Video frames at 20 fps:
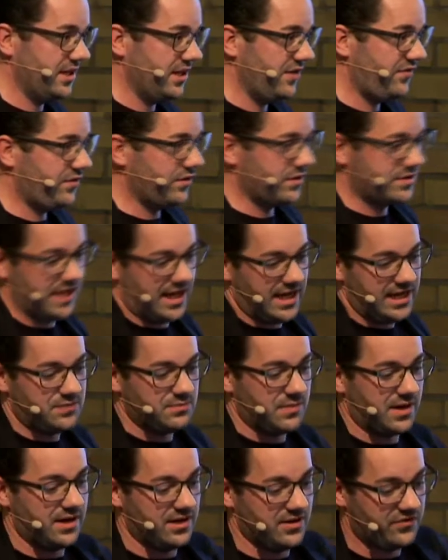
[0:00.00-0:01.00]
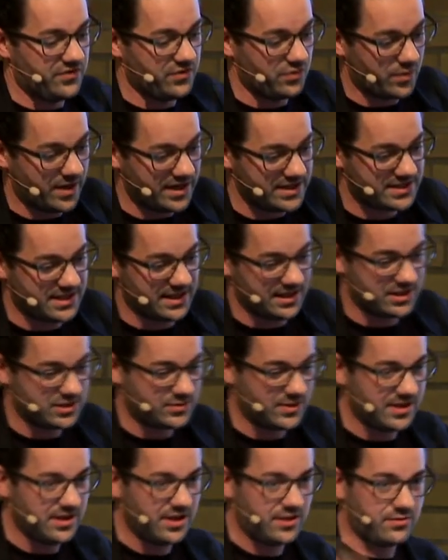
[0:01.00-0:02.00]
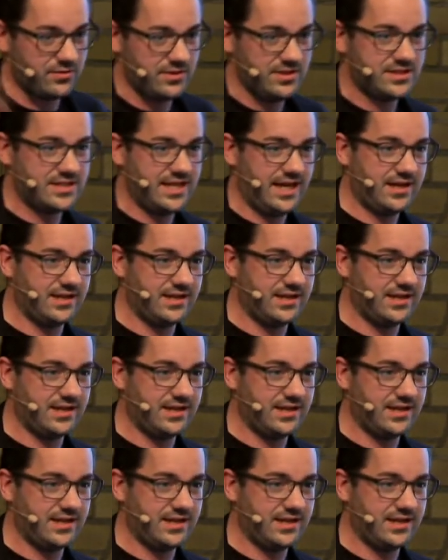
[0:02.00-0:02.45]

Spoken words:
If you're Deichmann, and if you're wasting 23